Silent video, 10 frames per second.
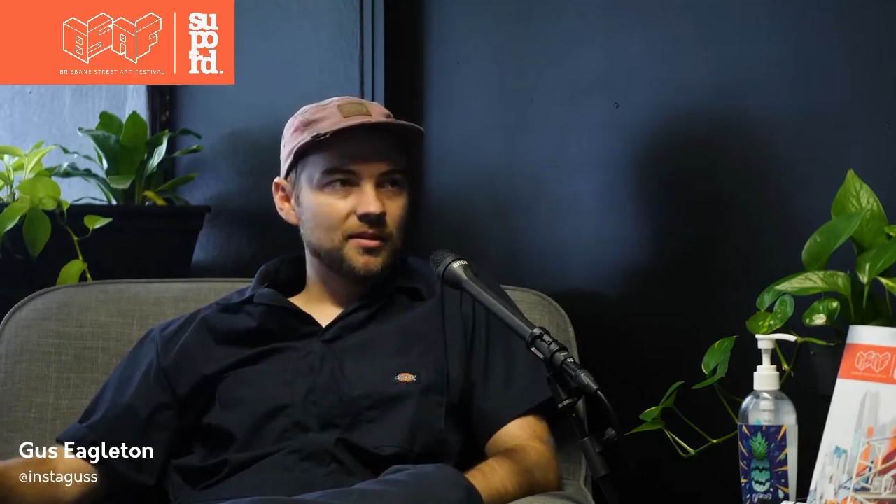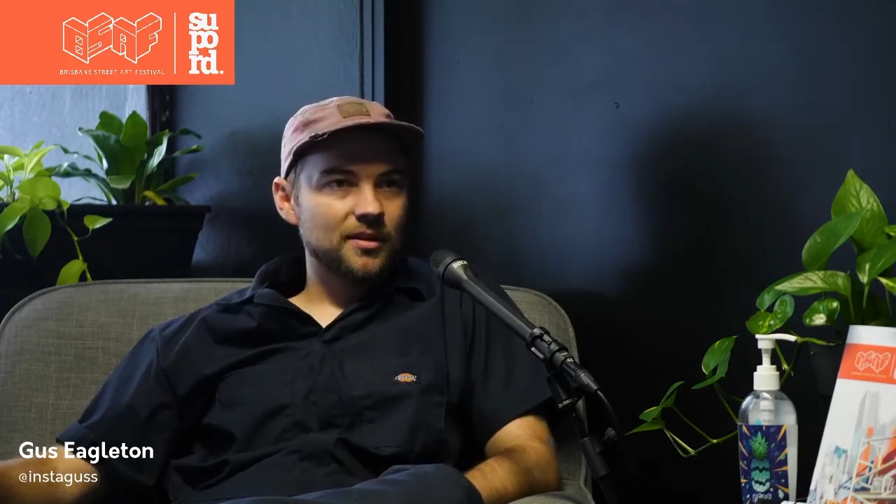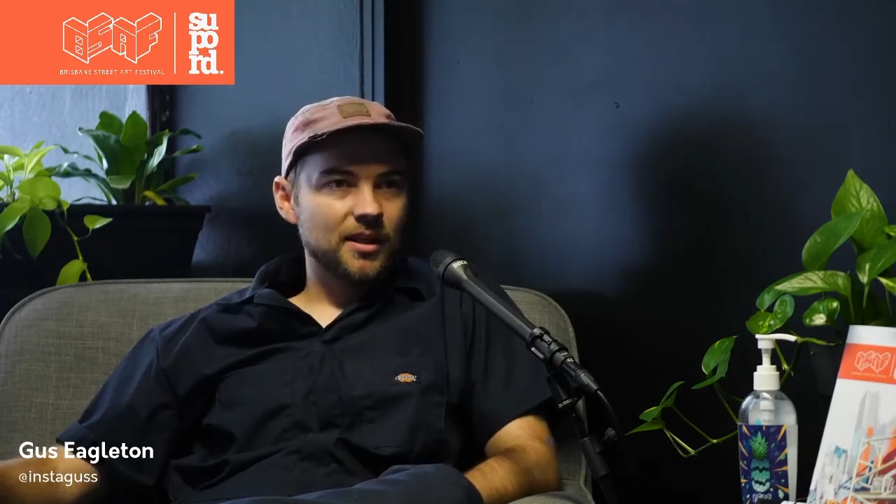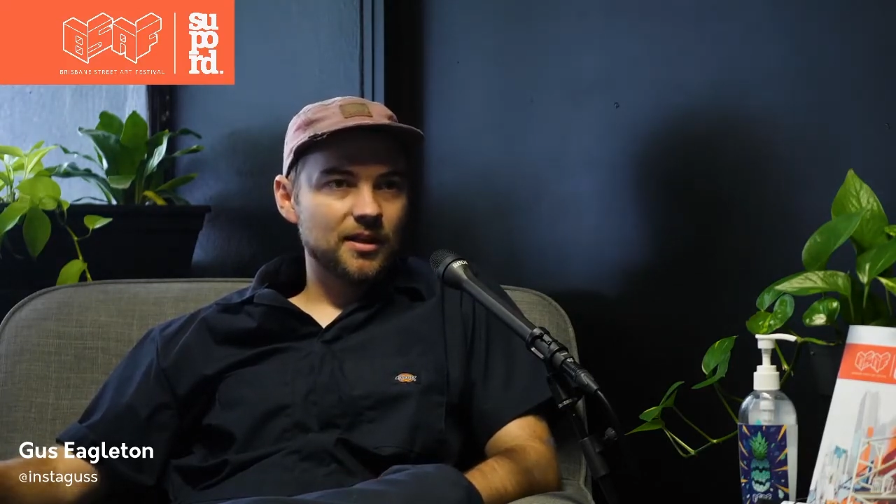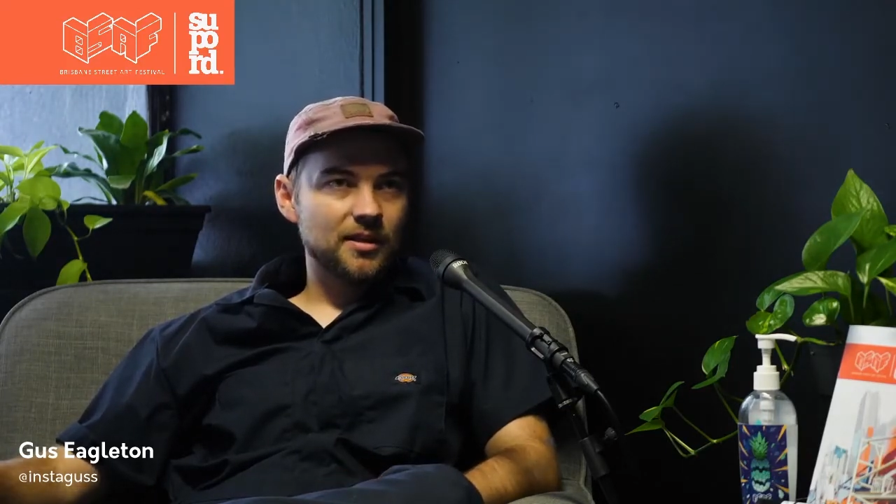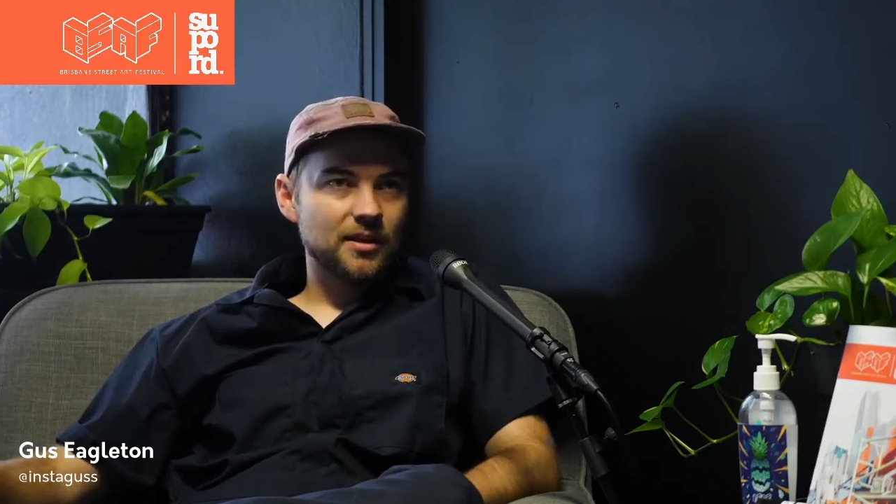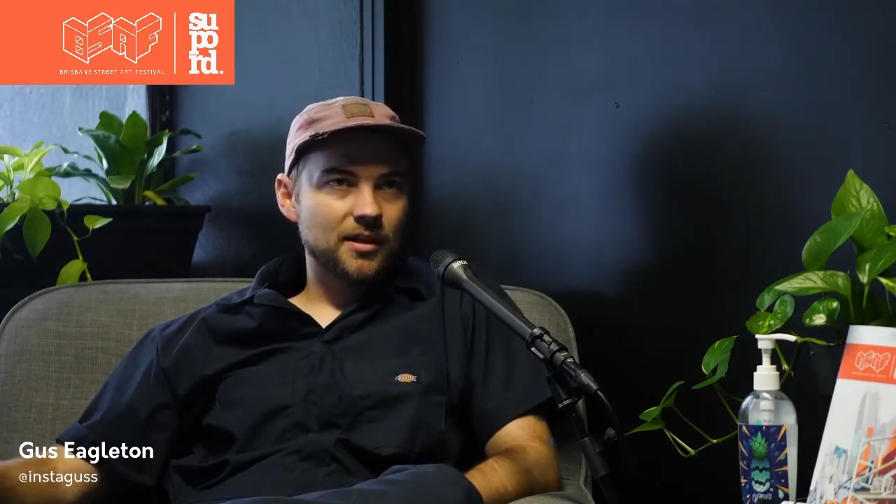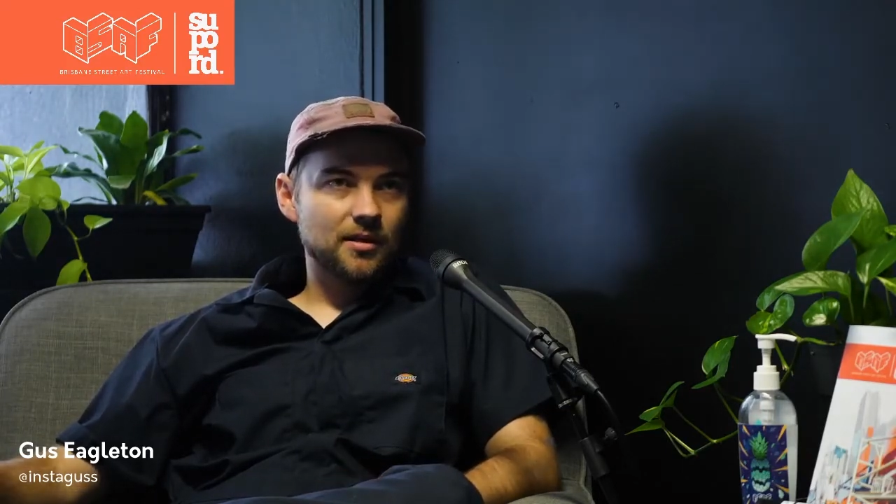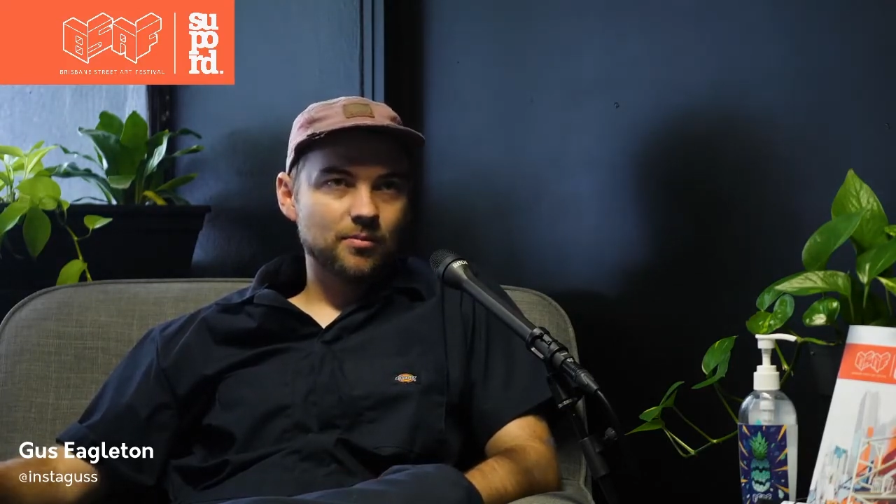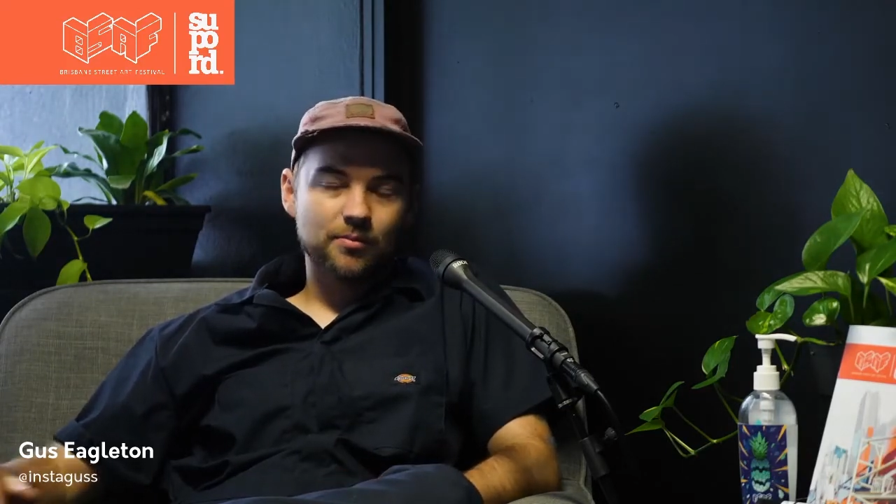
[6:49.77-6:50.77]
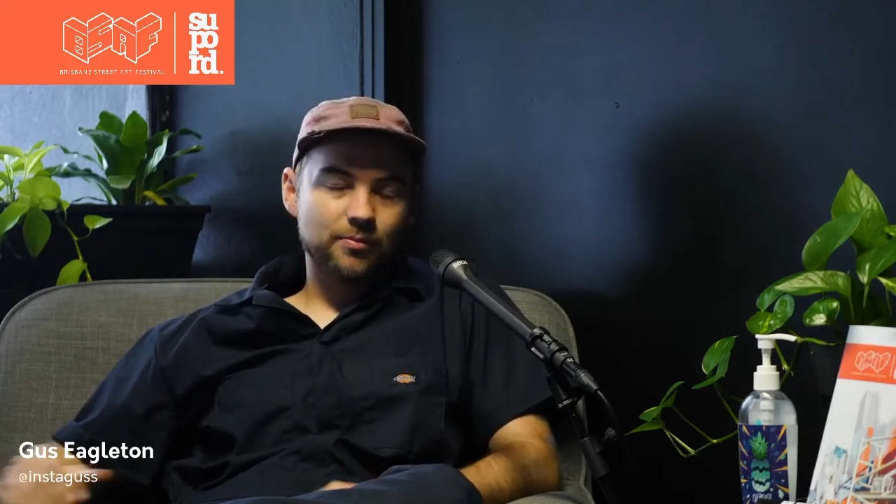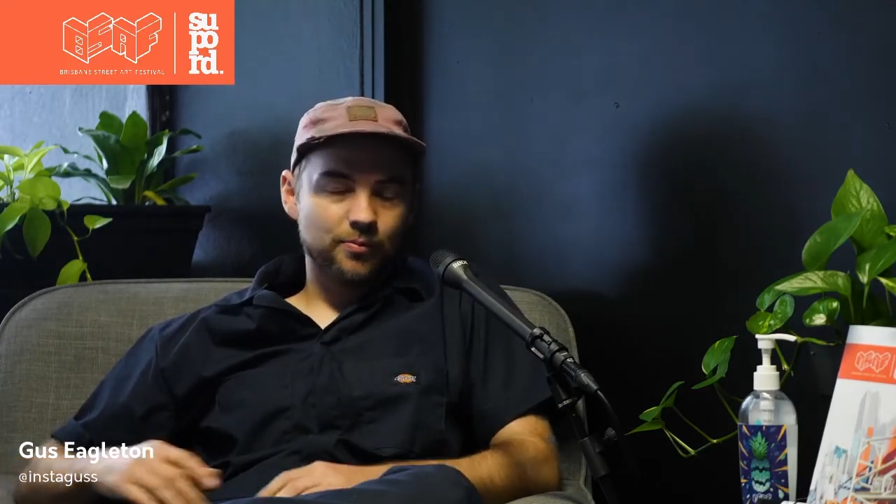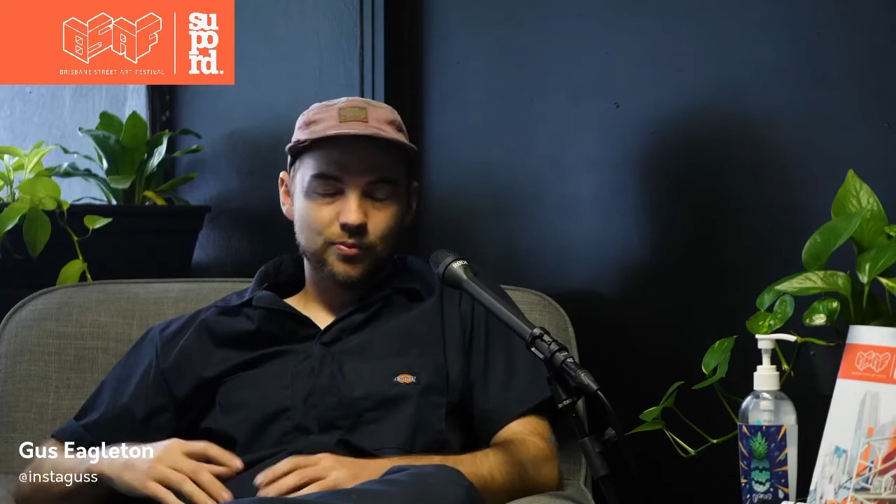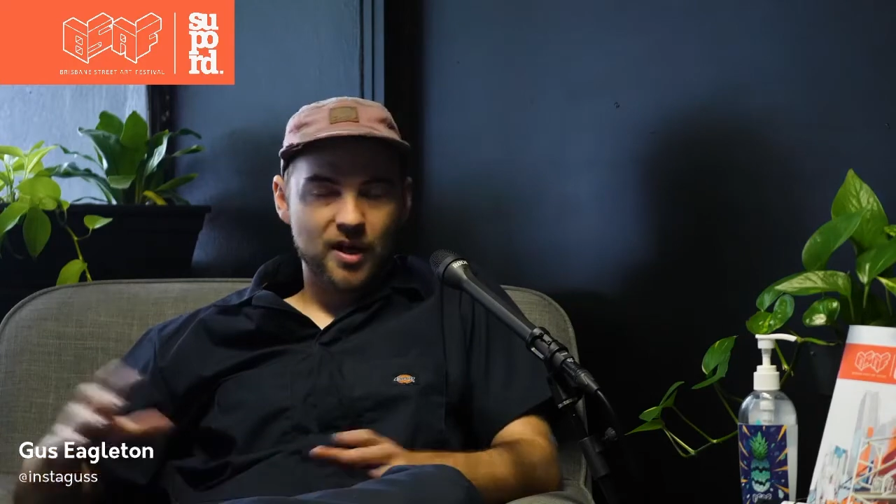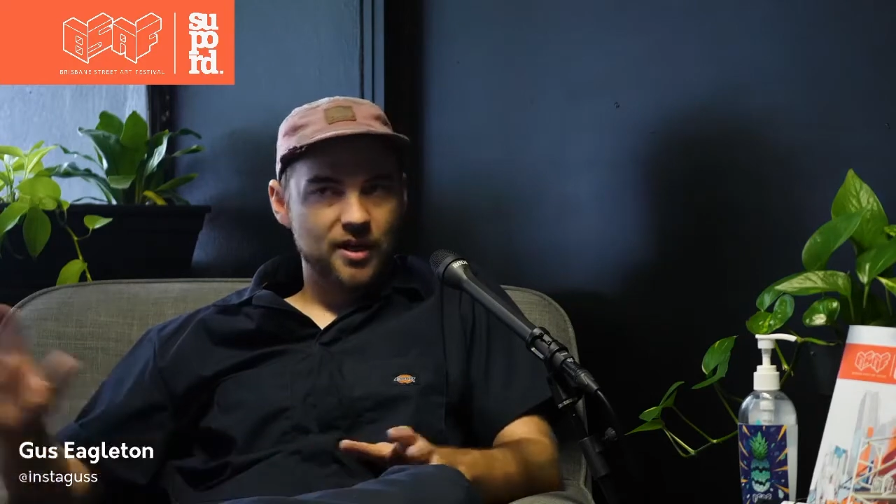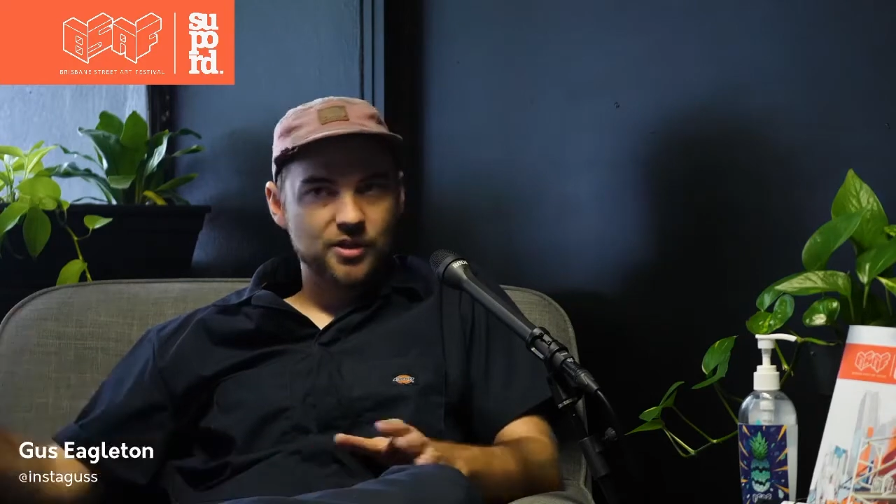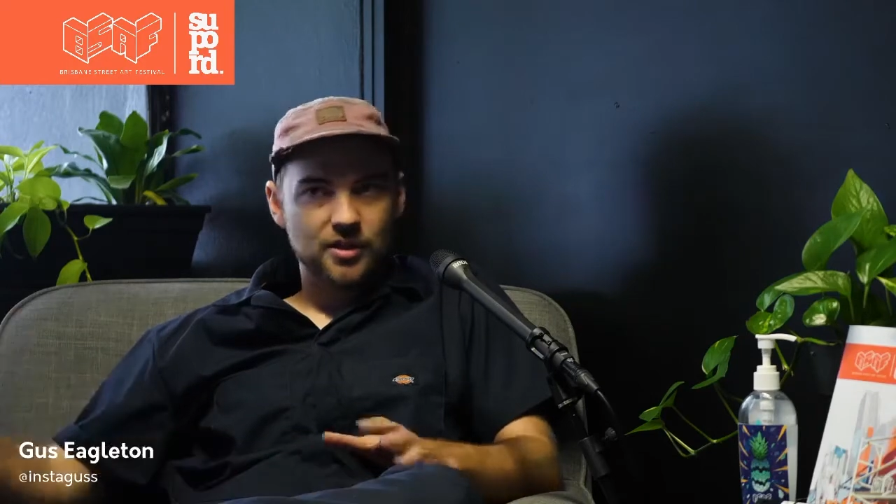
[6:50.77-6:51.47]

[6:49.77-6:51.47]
than branching